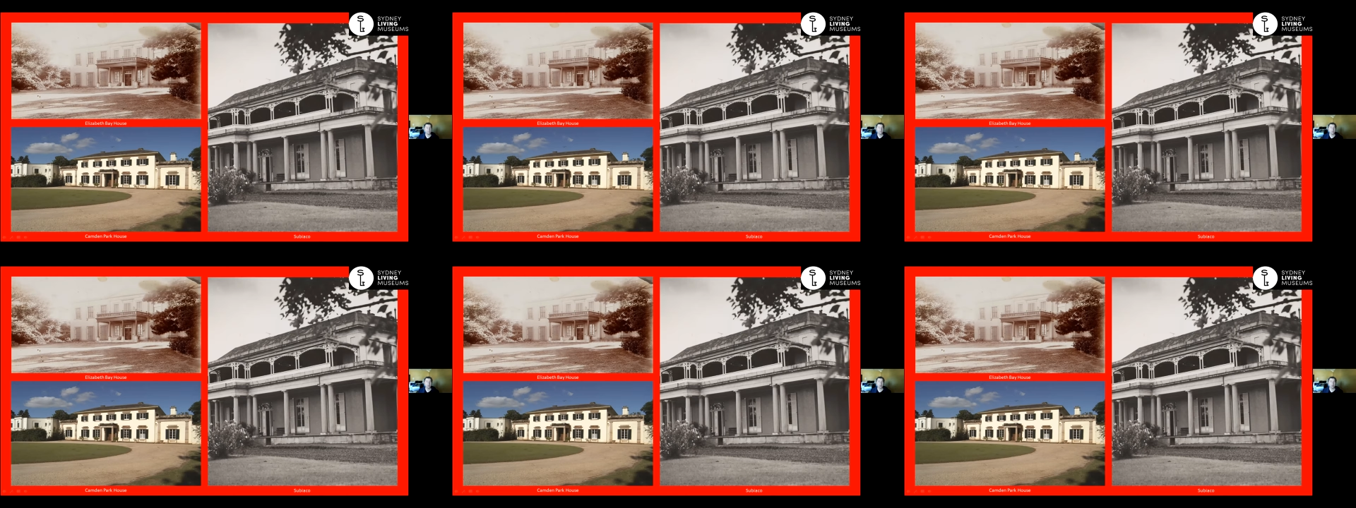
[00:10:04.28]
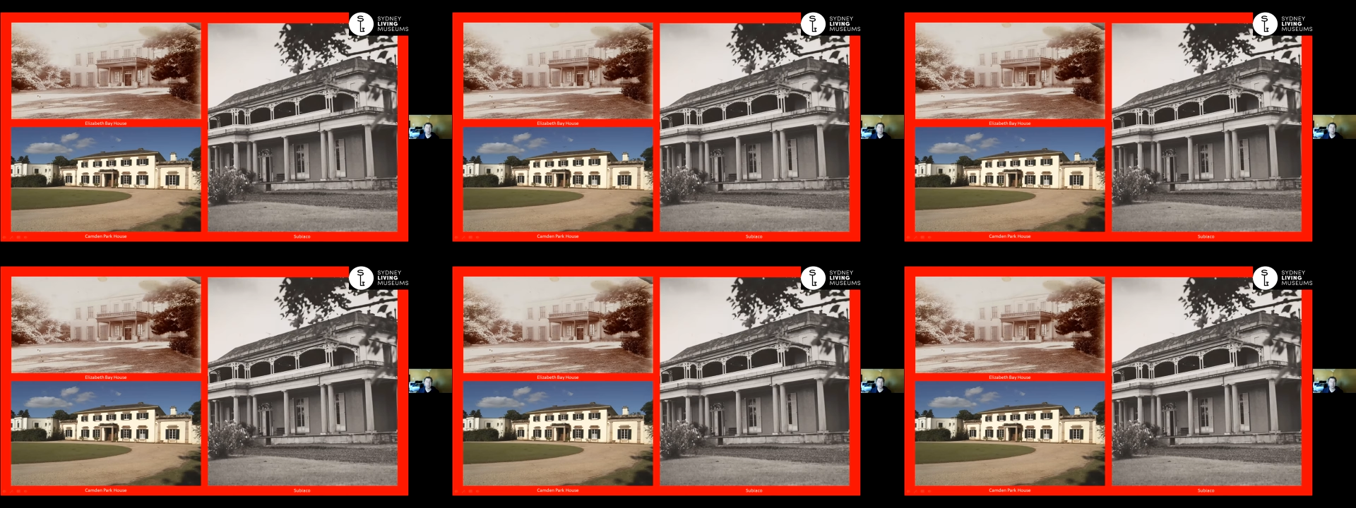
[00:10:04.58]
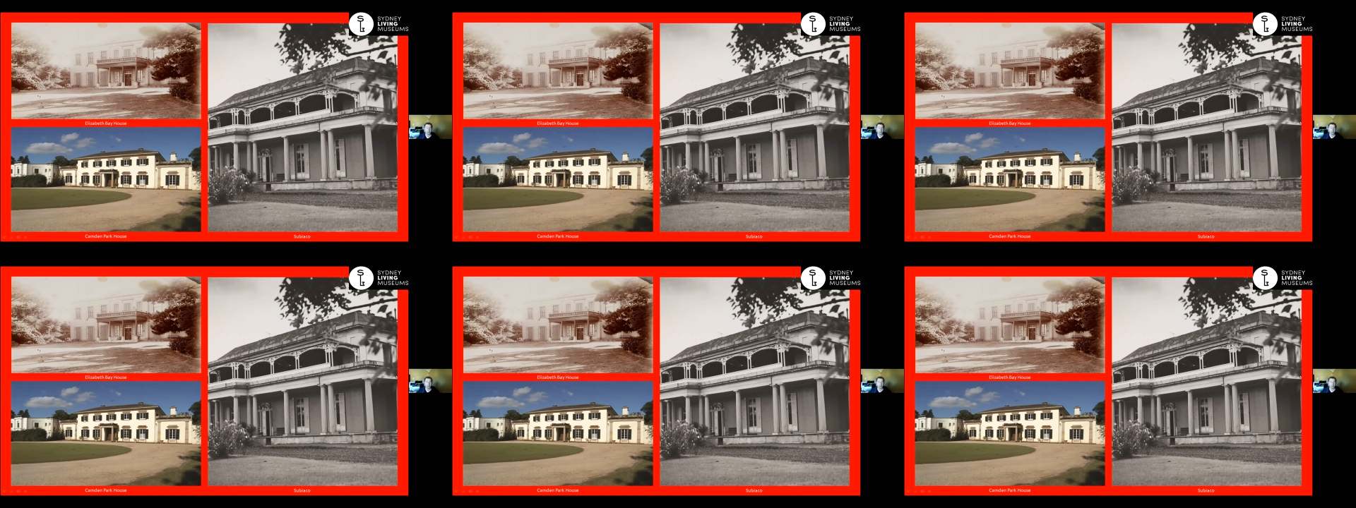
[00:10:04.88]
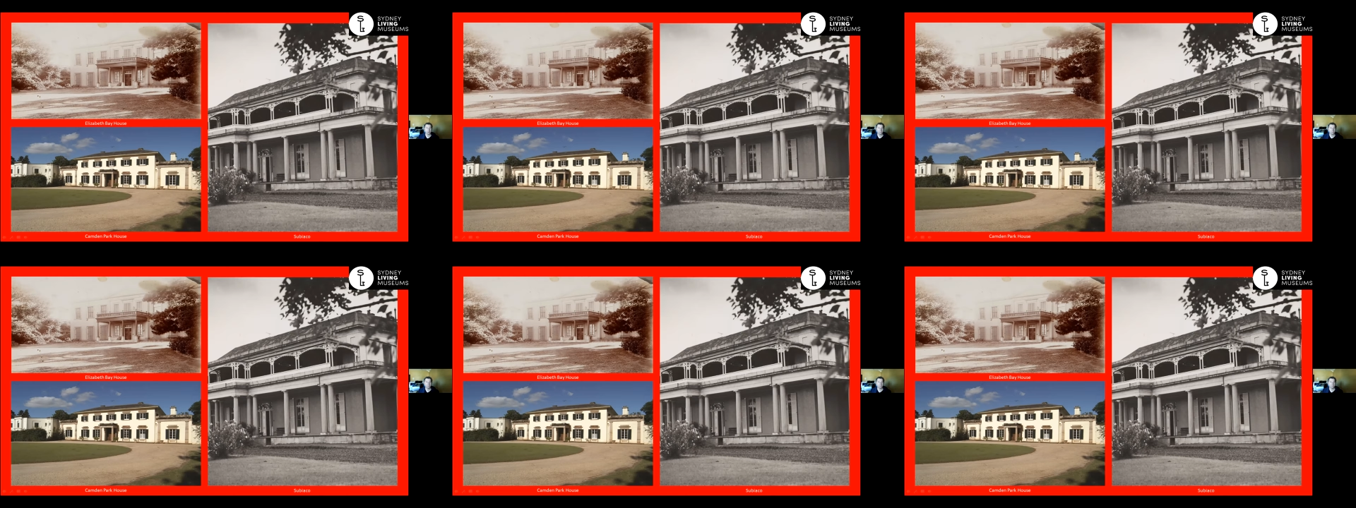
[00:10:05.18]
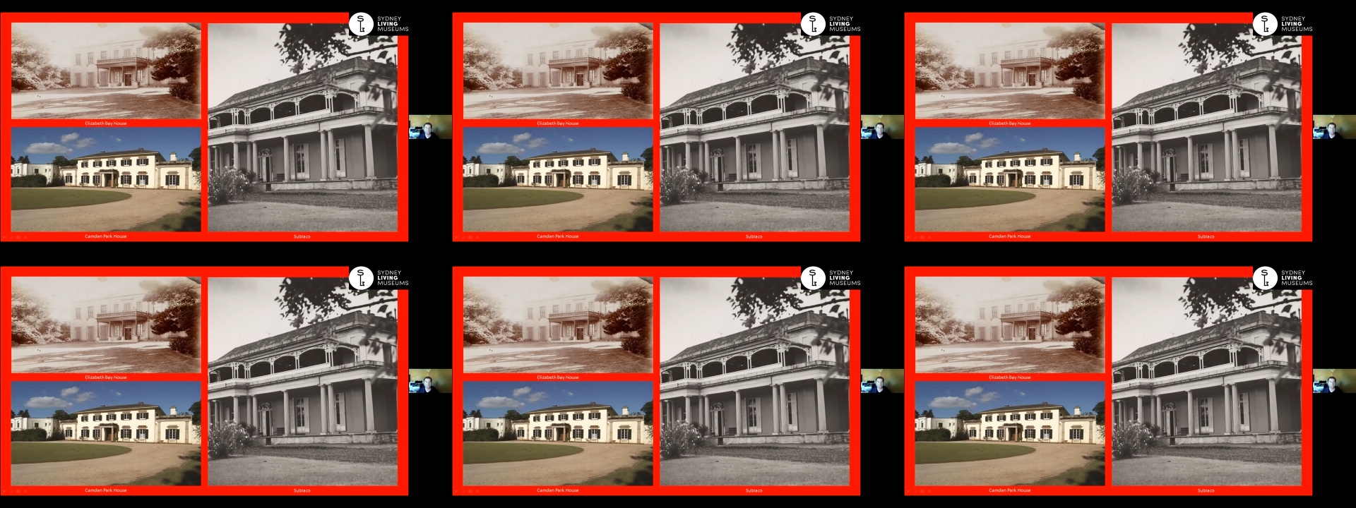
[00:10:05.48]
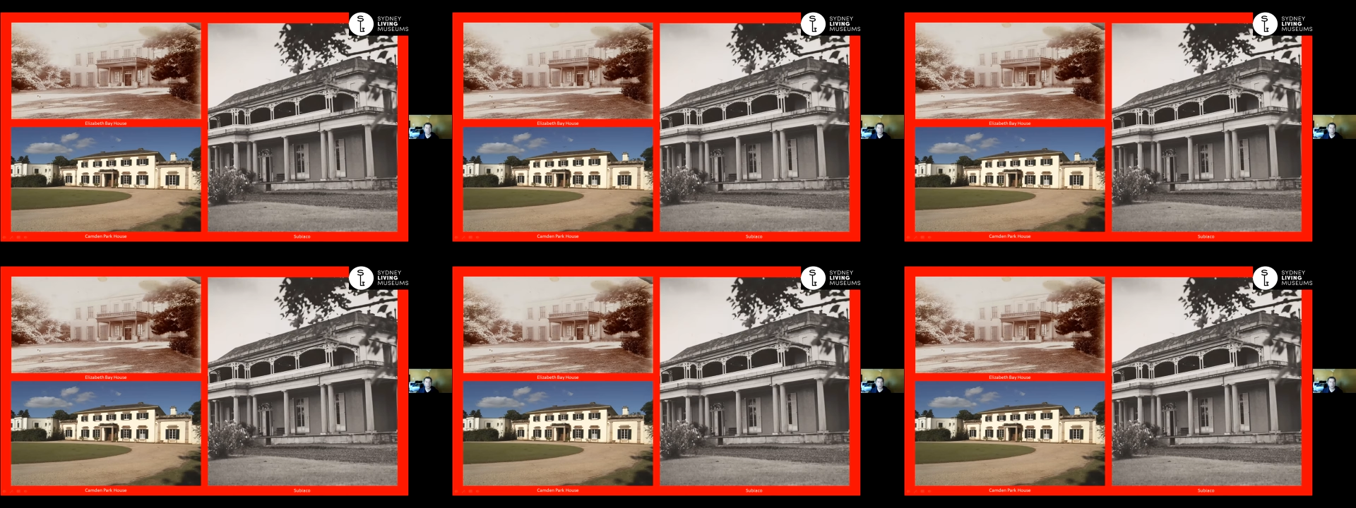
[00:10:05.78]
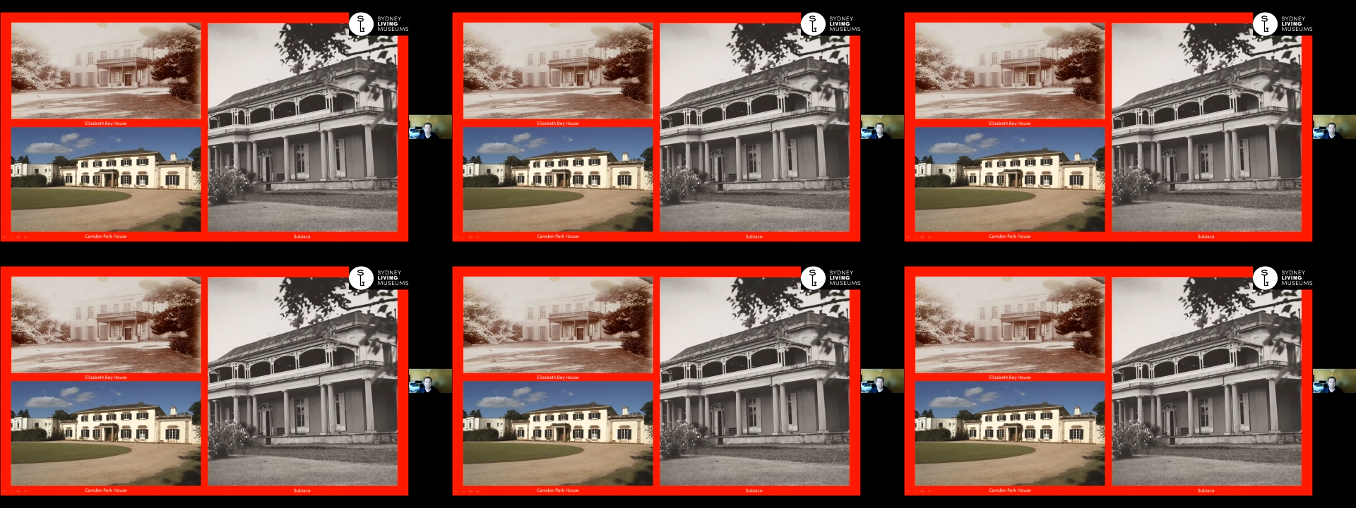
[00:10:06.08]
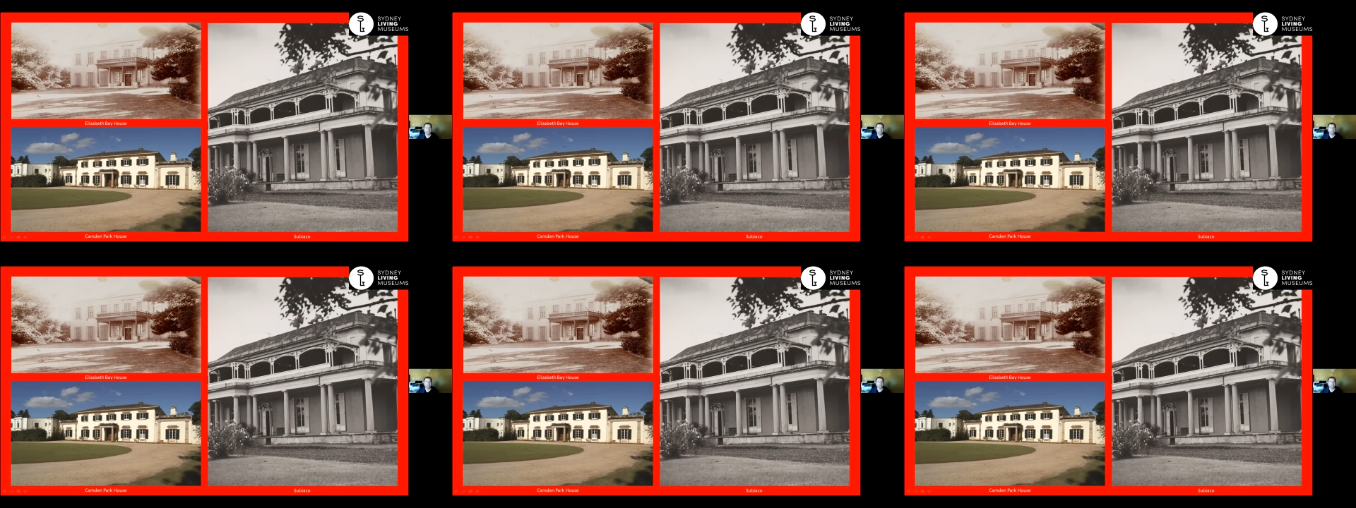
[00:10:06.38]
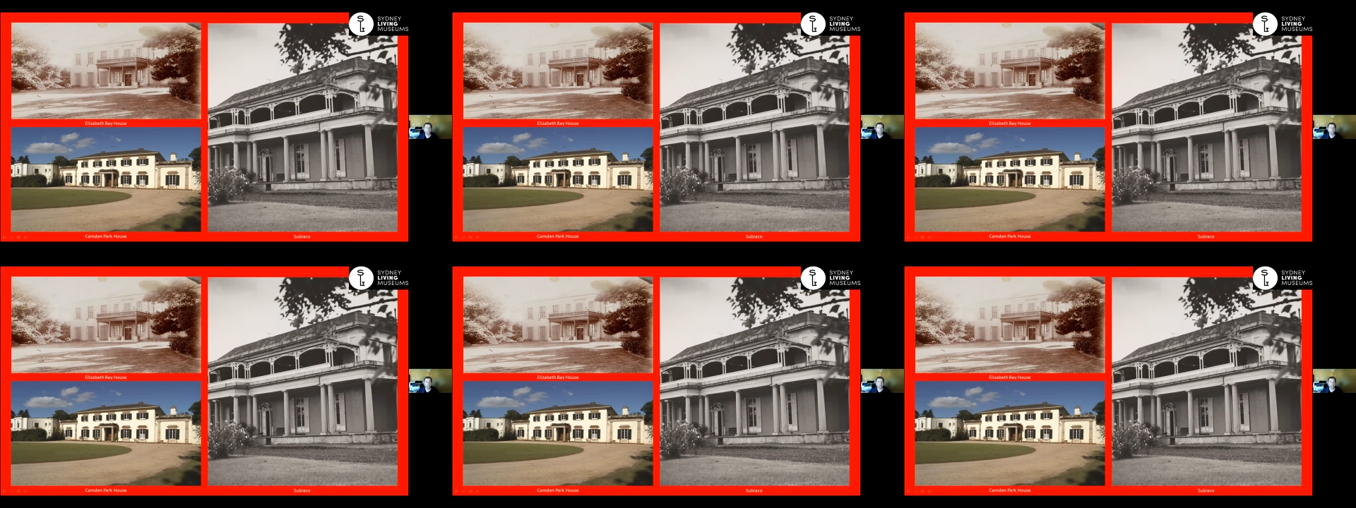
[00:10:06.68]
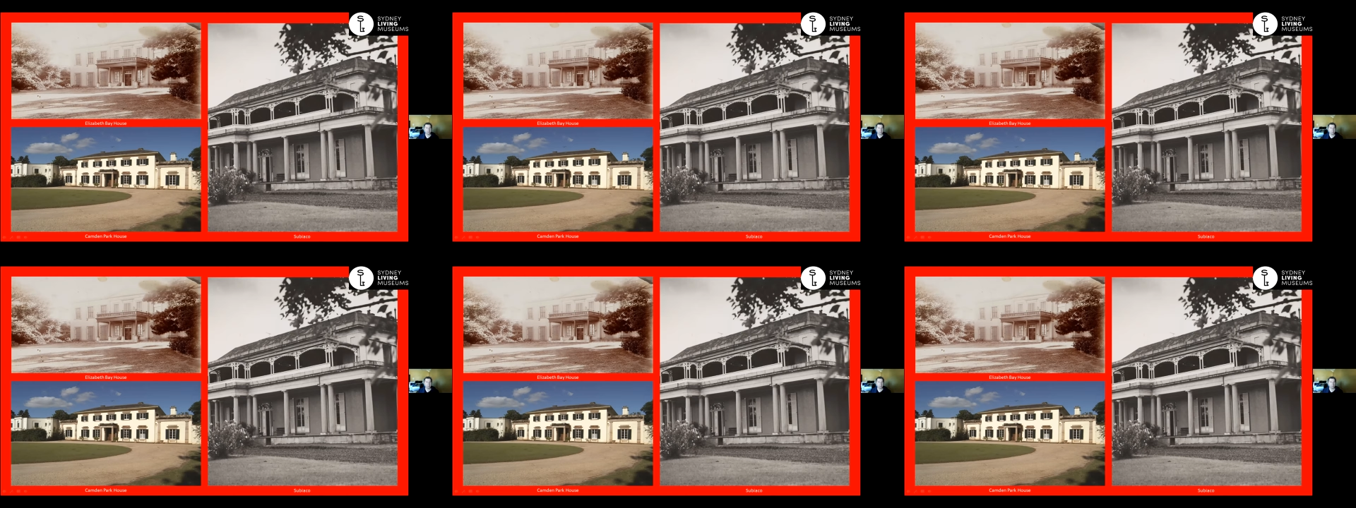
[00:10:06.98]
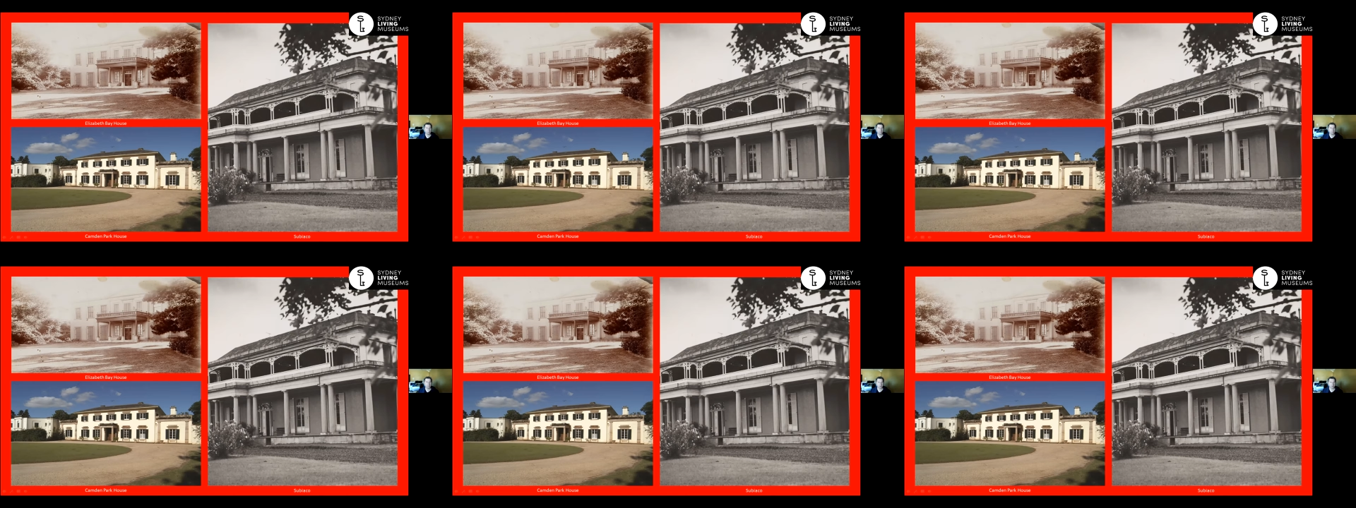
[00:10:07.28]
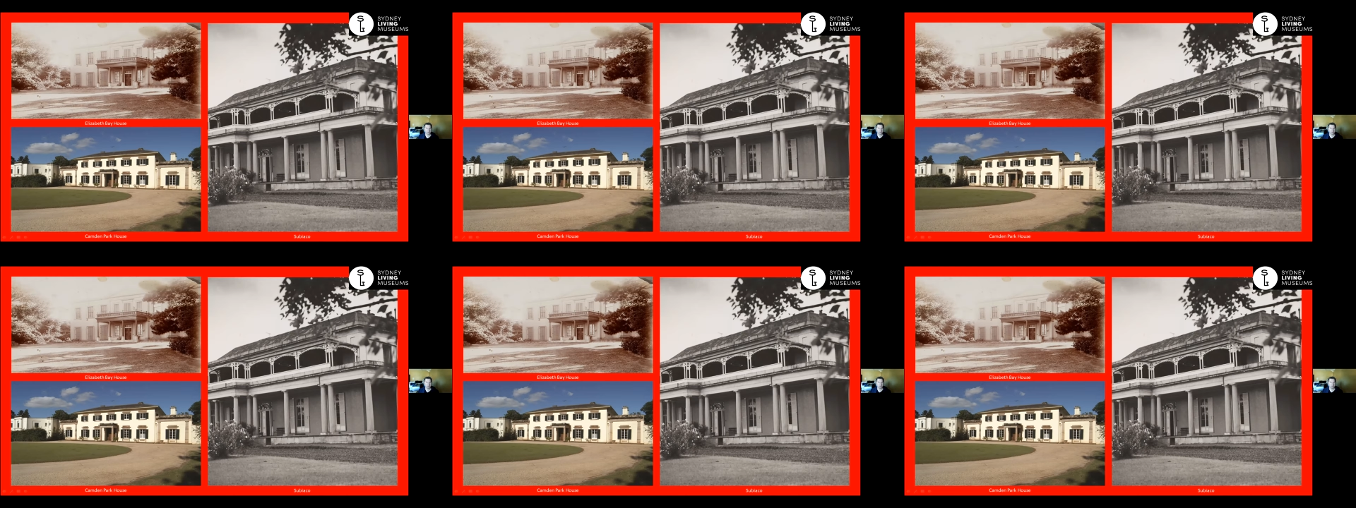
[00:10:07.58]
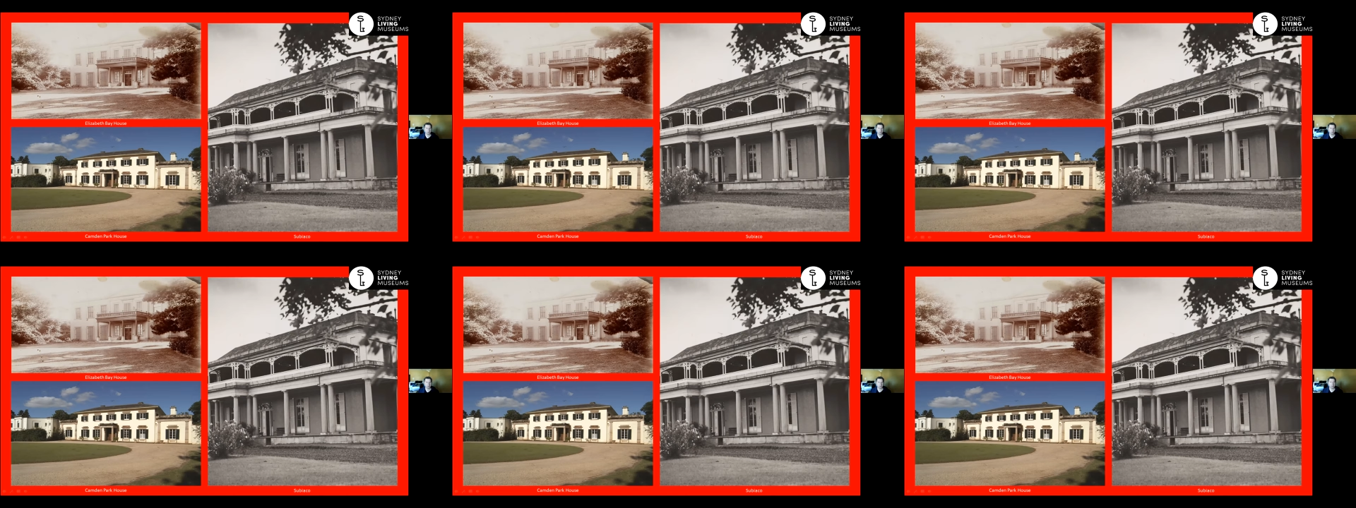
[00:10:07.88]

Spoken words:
No face is visible, so there are no lips to read.